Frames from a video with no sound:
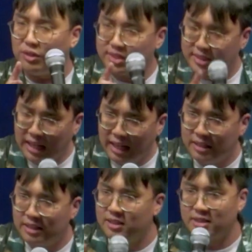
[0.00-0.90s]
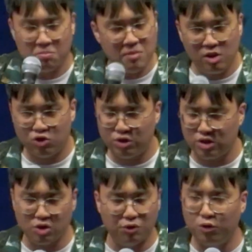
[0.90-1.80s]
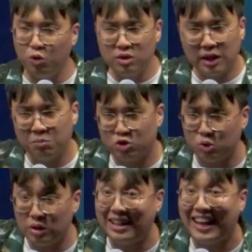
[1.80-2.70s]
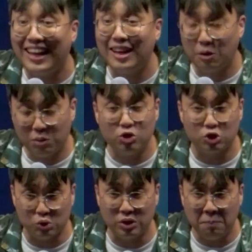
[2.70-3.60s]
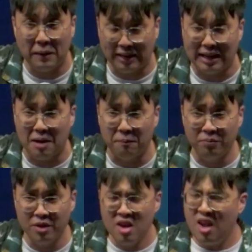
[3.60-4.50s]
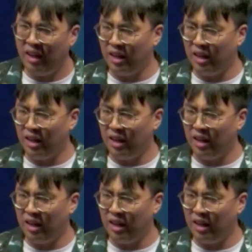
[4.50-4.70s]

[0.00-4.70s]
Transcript: studies and ministry. So full-time student, A-level student back then. And I